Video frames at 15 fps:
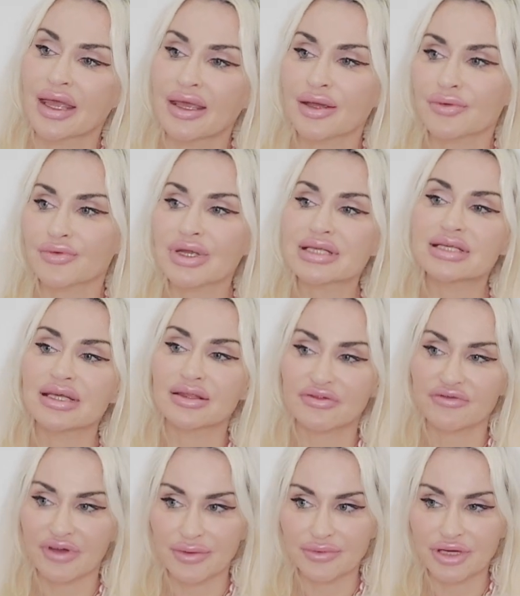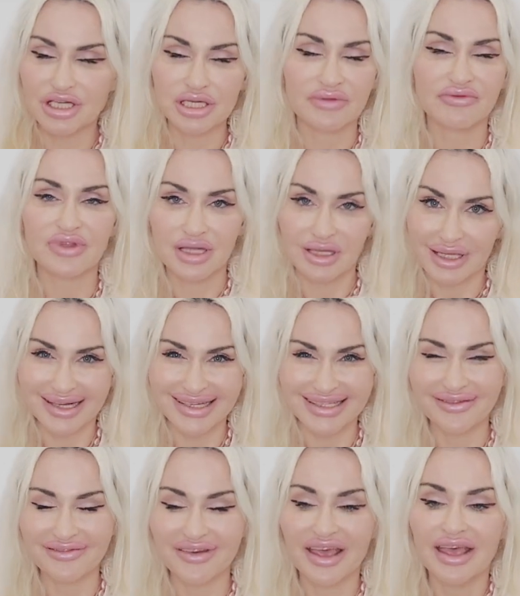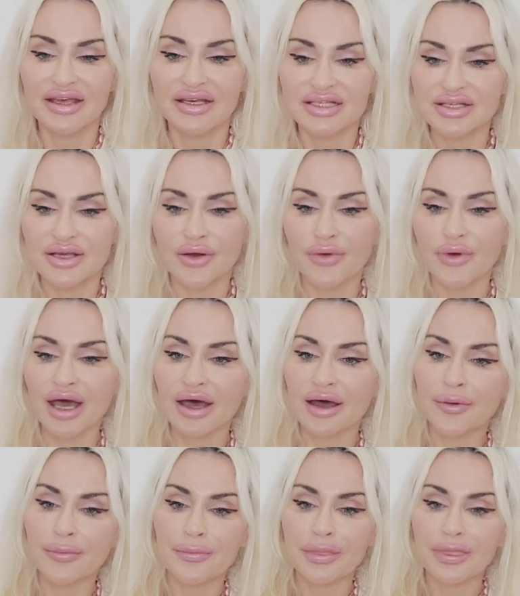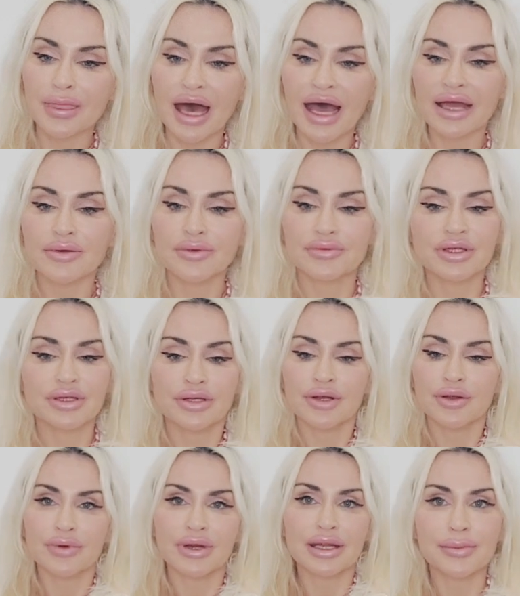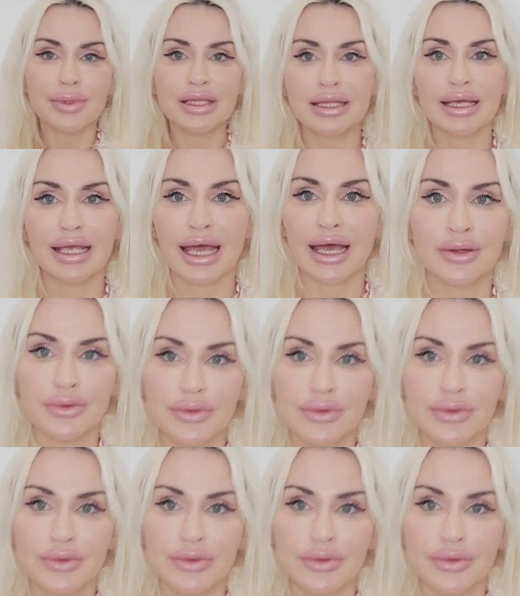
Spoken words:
raising the vibration of the collective. So I don't, what I mean? Like, I don't